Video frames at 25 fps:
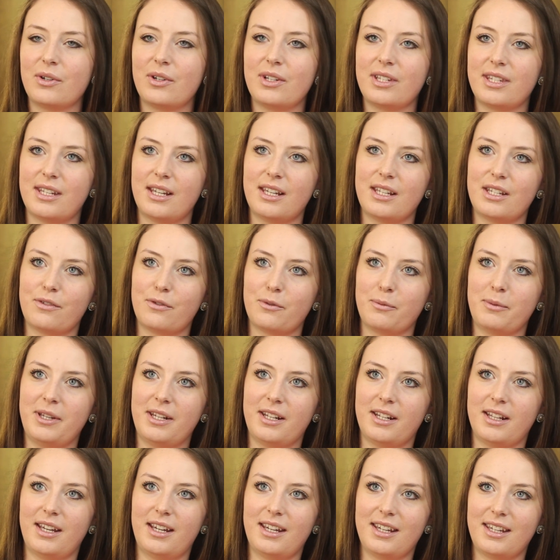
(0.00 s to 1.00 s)
always nice for
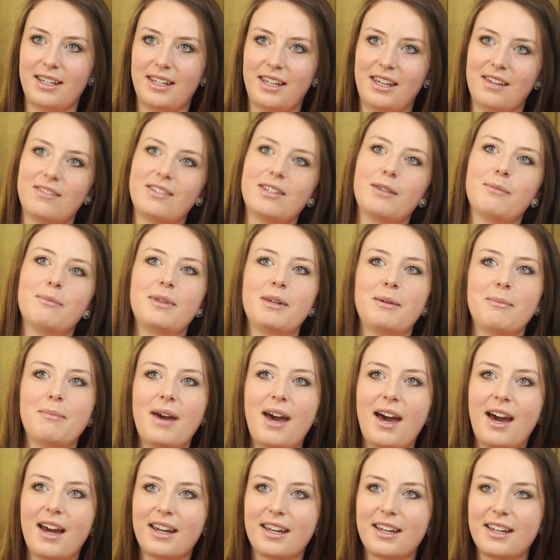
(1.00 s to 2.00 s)
me to like give something
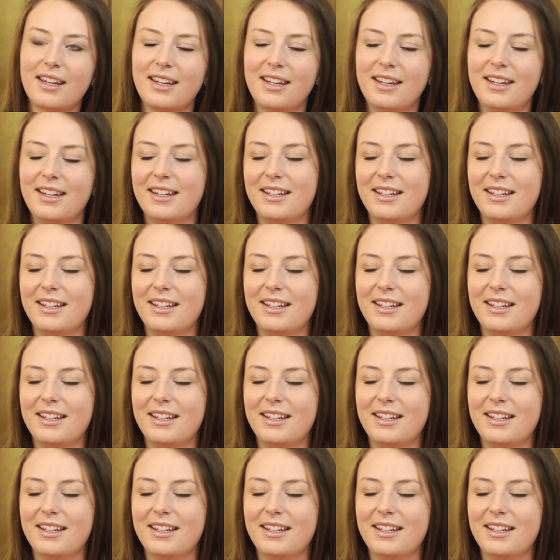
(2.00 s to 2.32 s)
back.